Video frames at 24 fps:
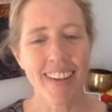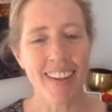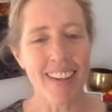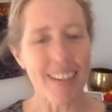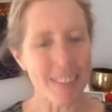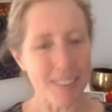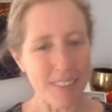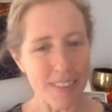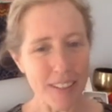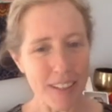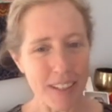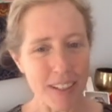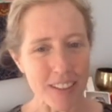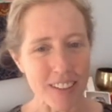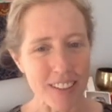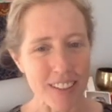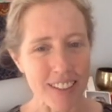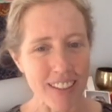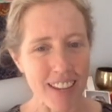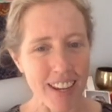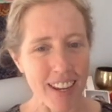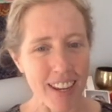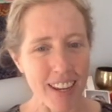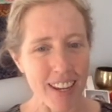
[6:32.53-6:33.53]
Is it
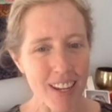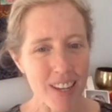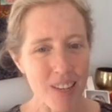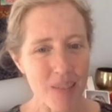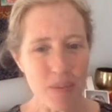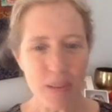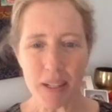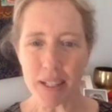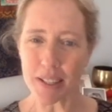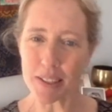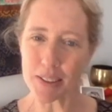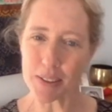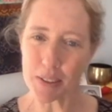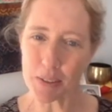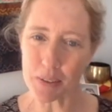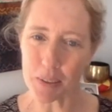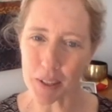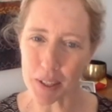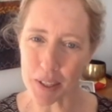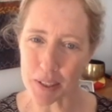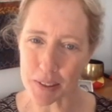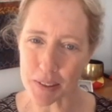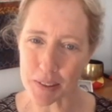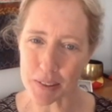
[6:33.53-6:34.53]
irritating because you
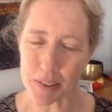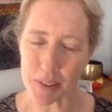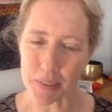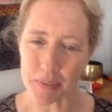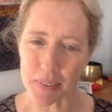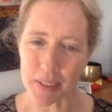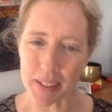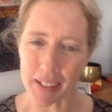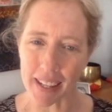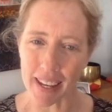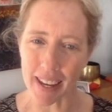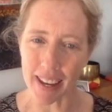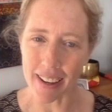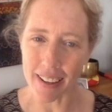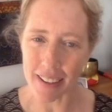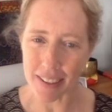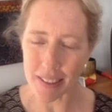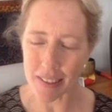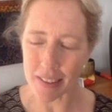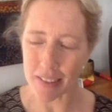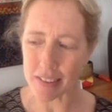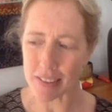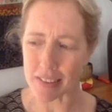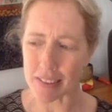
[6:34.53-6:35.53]
want to do something
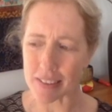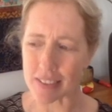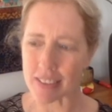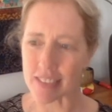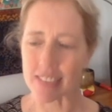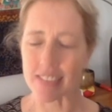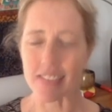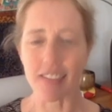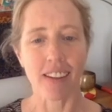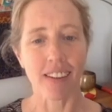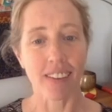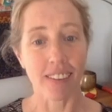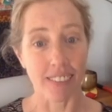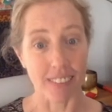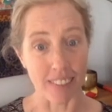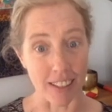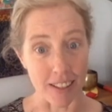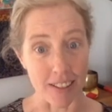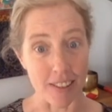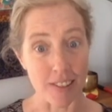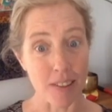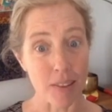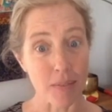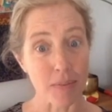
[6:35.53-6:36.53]
else?
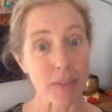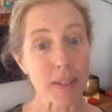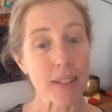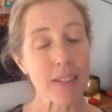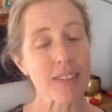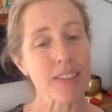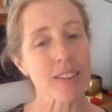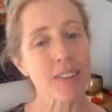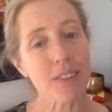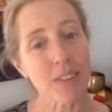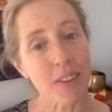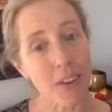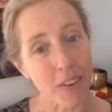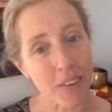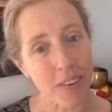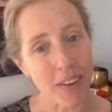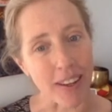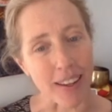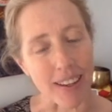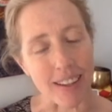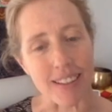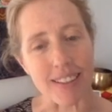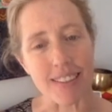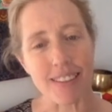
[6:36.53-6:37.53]
That's something to
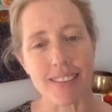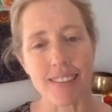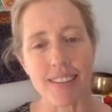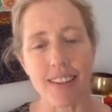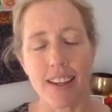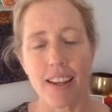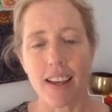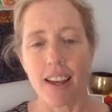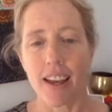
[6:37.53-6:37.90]
notice.